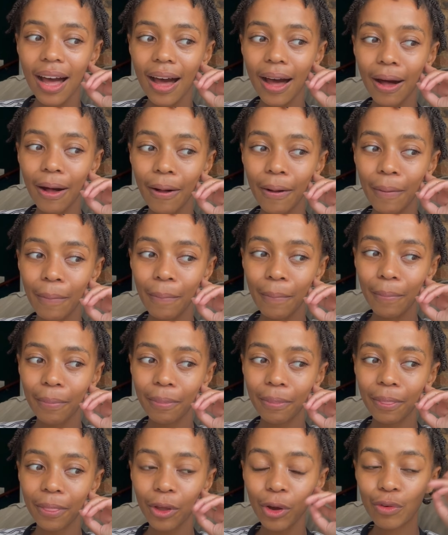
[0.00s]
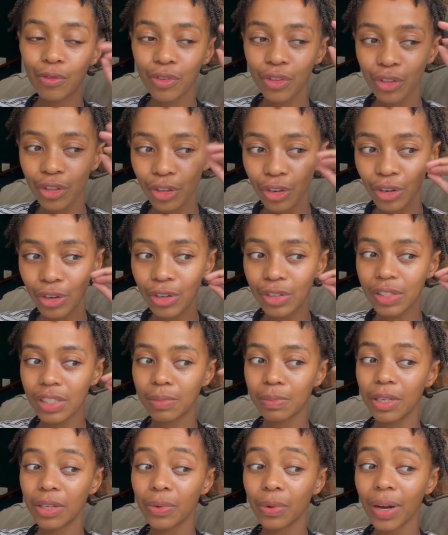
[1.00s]
over the years, it's
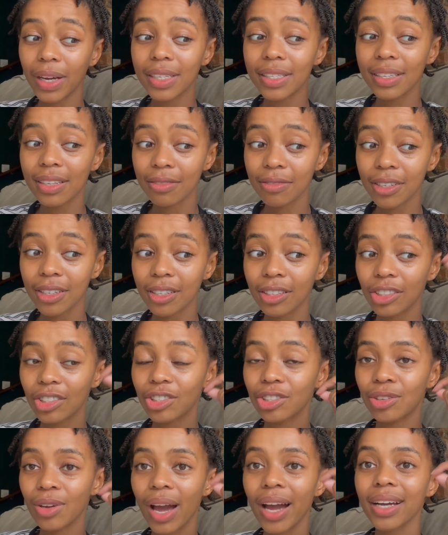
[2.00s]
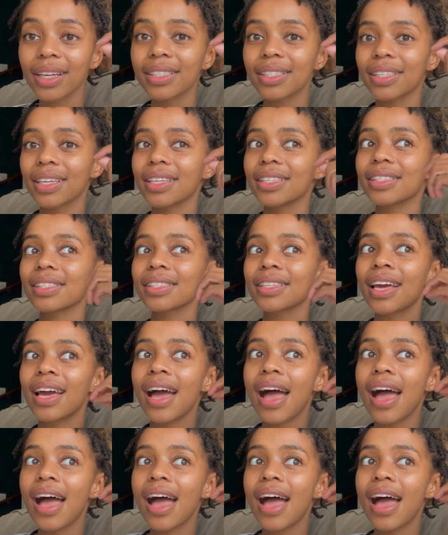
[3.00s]
been quite difficult to access